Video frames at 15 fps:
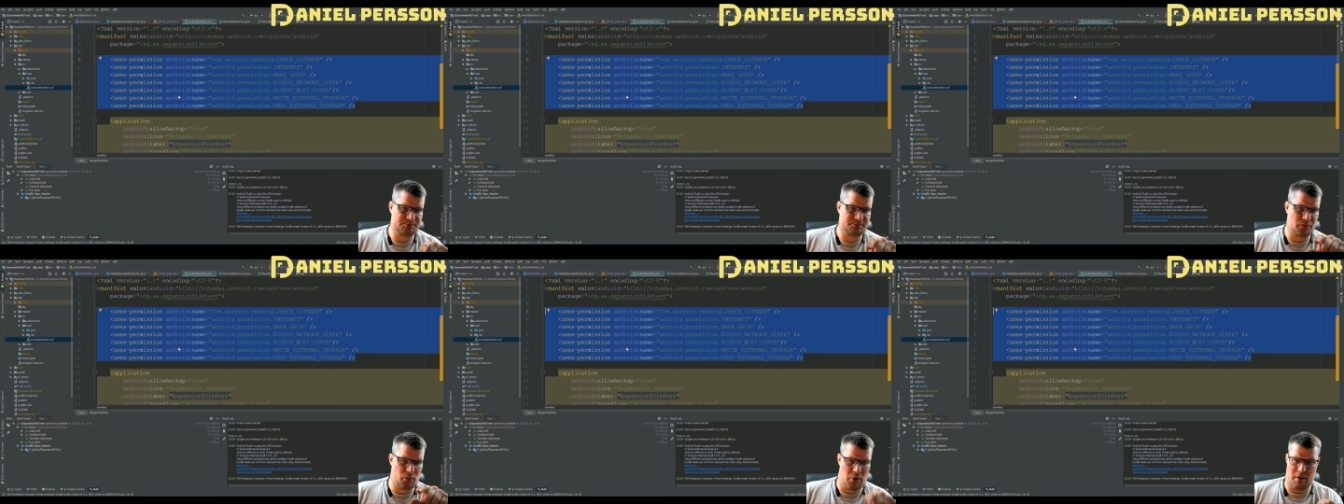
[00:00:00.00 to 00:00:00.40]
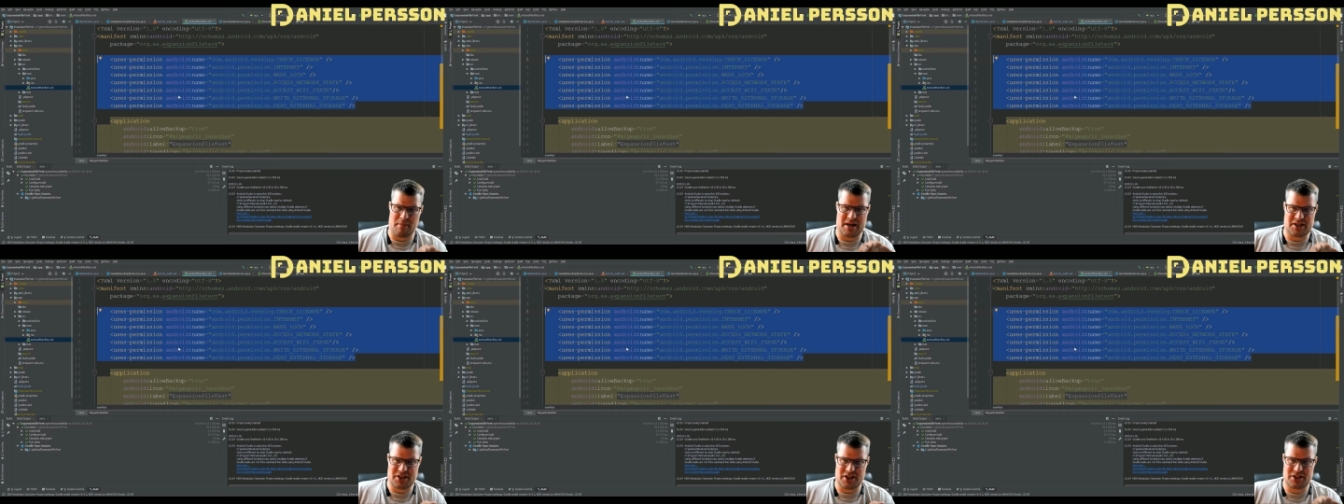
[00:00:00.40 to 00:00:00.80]

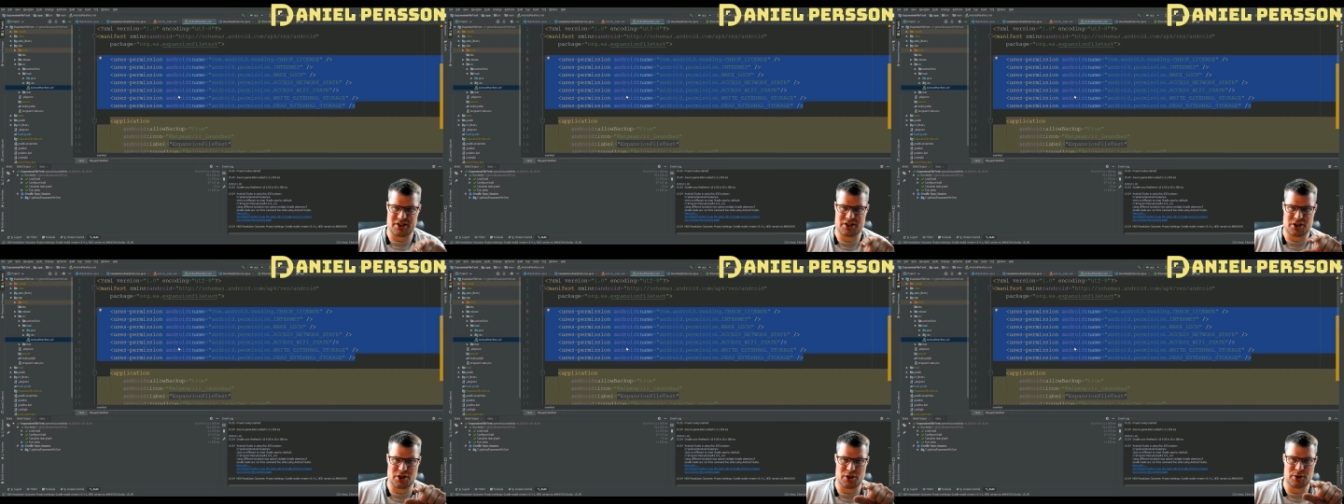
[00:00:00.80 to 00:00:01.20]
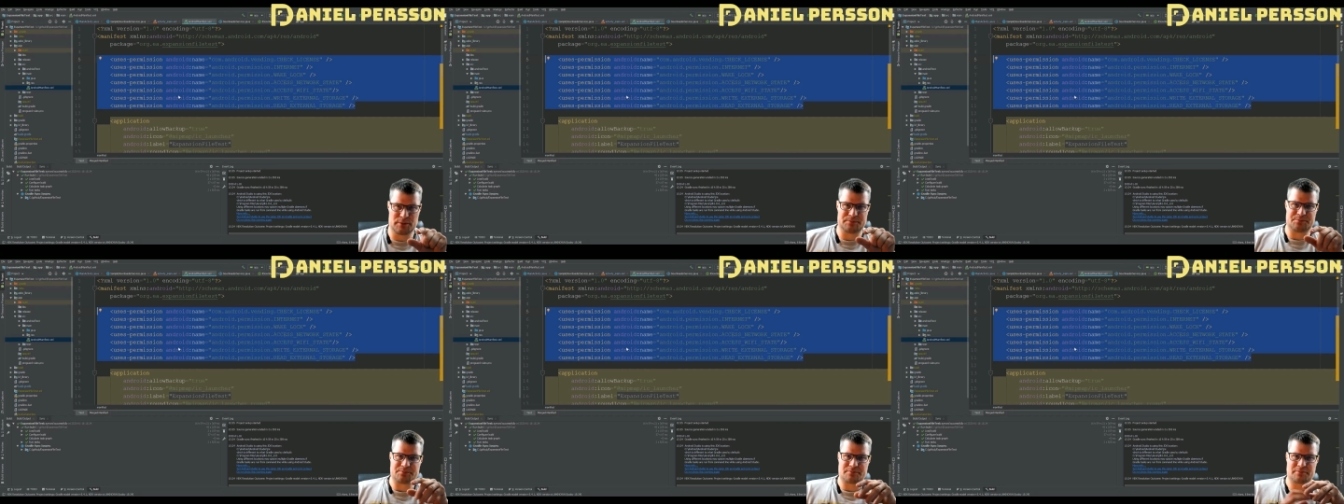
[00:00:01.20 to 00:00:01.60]
permissions to
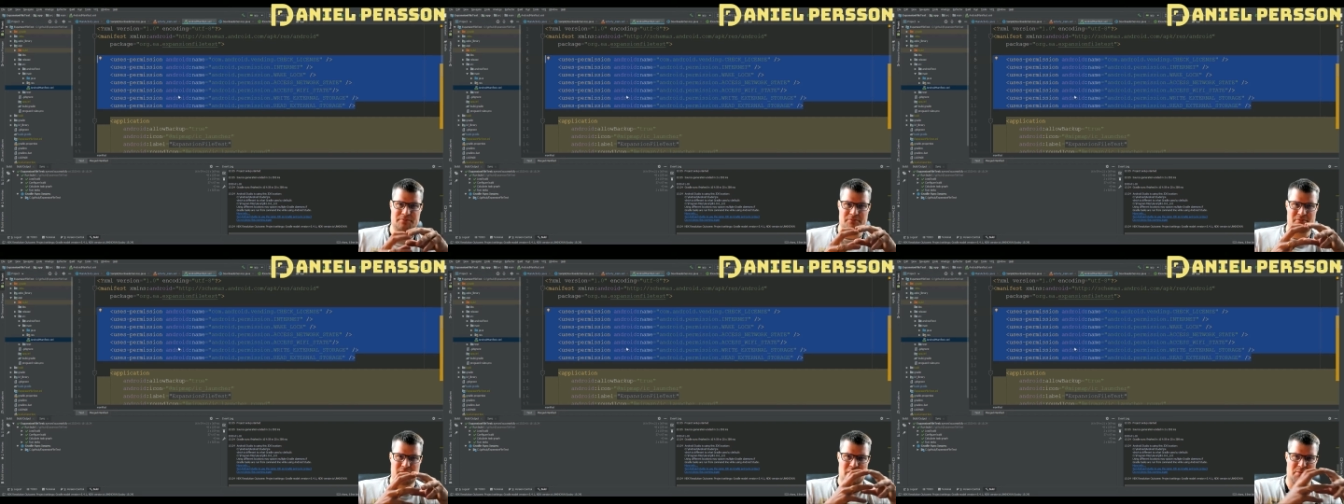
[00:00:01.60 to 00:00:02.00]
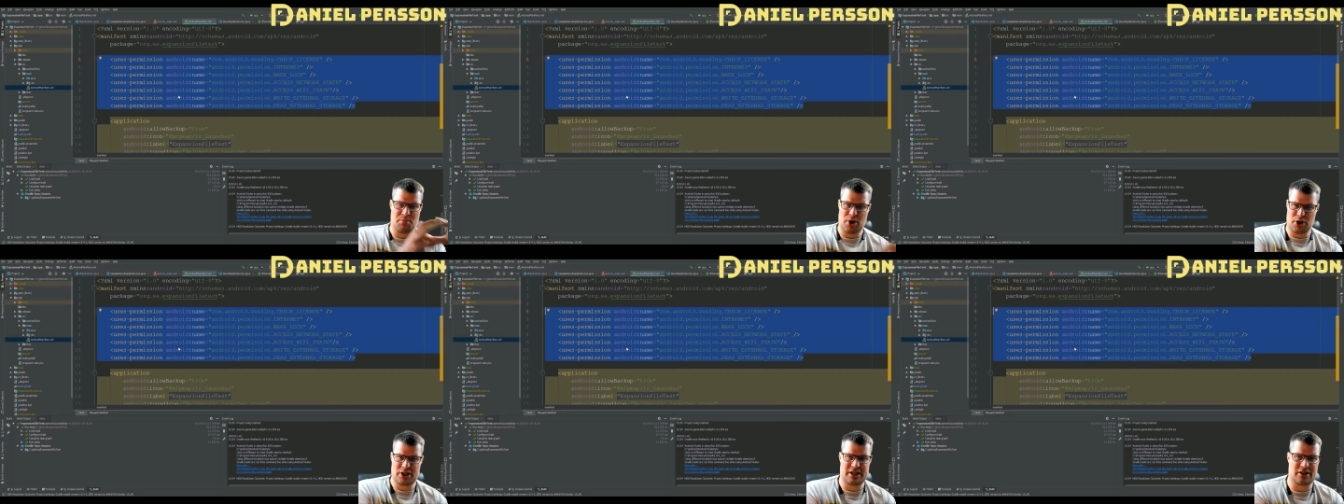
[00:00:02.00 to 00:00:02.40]

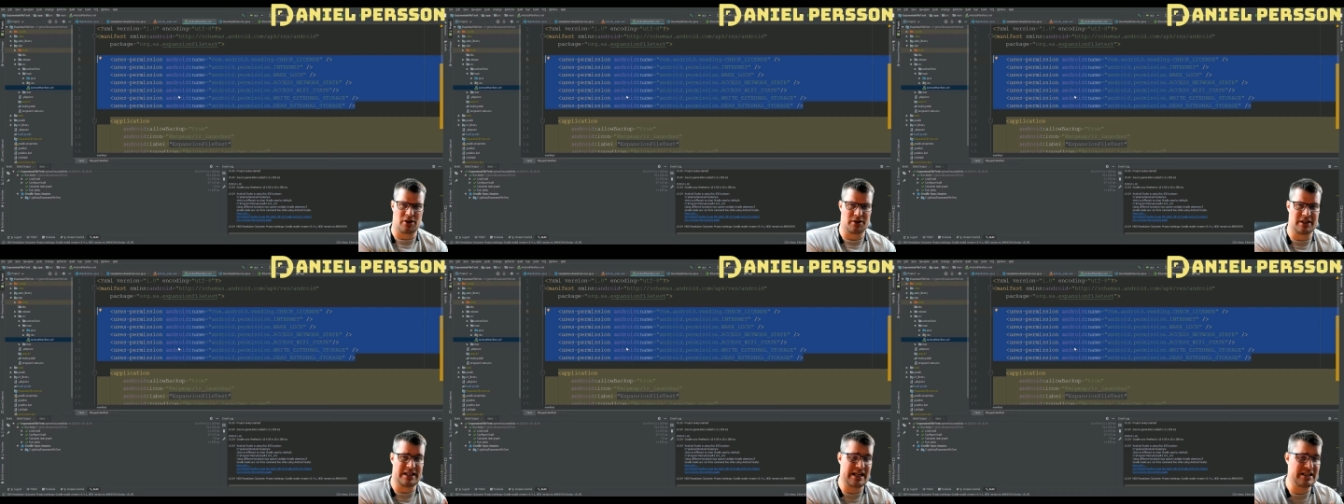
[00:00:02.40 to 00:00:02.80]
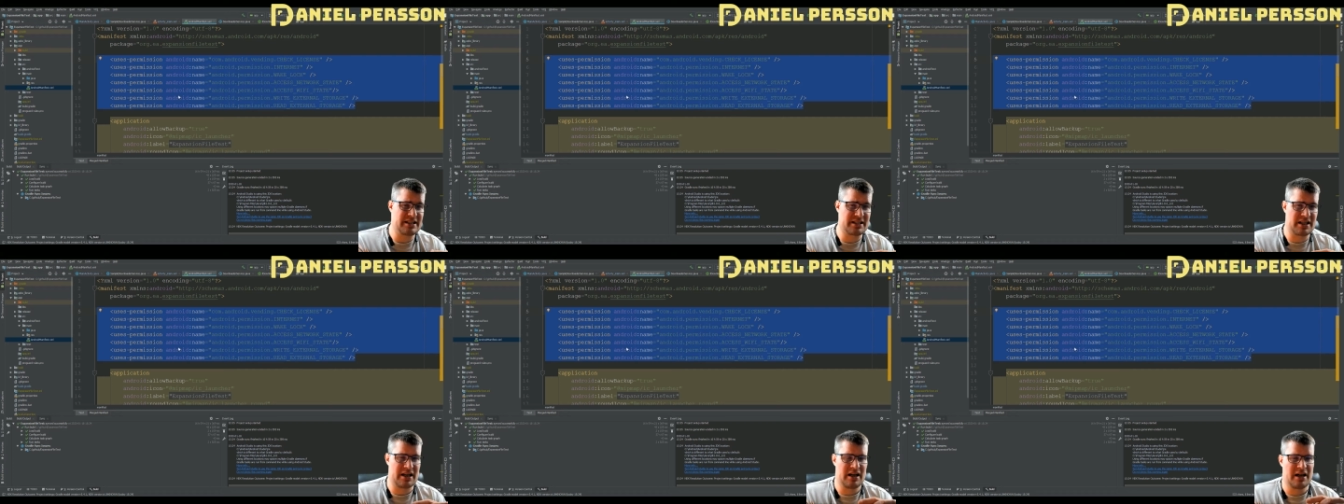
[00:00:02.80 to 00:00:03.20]
put it on disk.